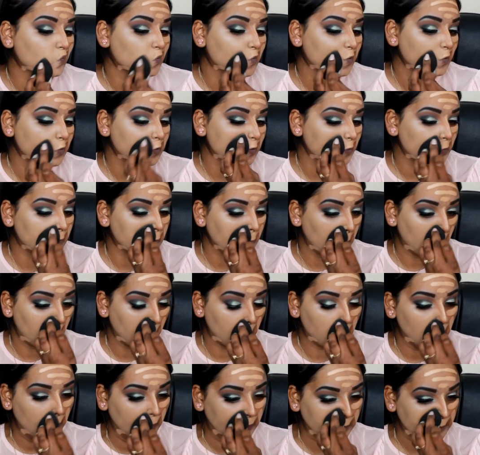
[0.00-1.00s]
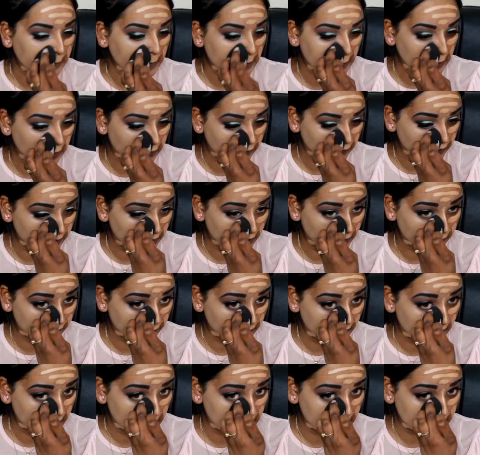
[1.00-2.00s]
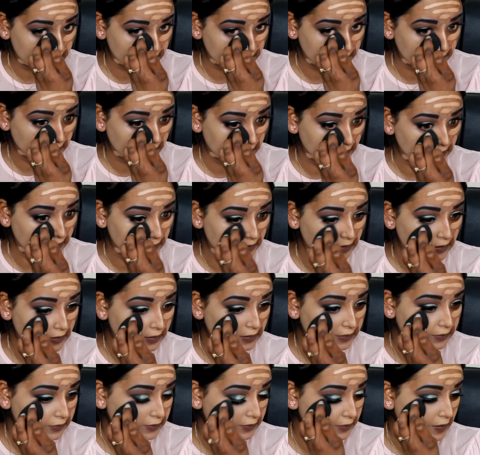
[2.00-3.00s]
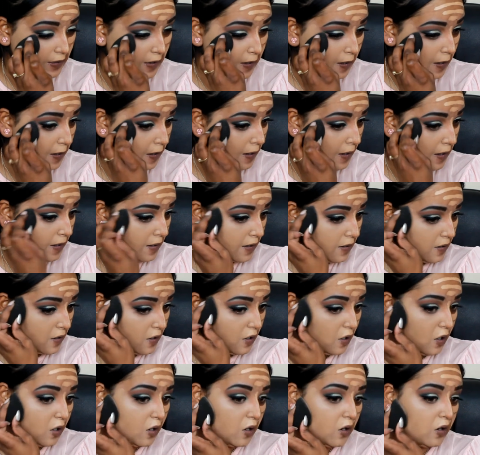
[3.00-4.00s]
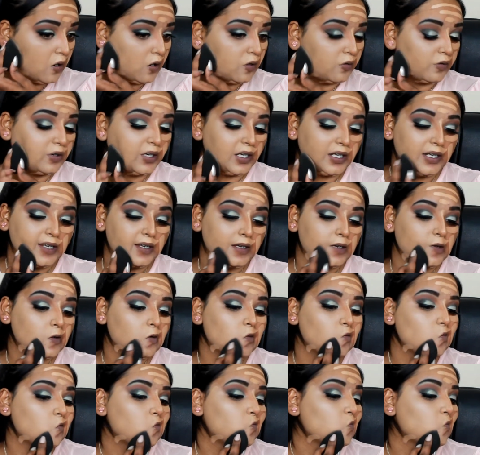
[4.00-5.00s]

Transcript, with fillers: this is one side of my face that is already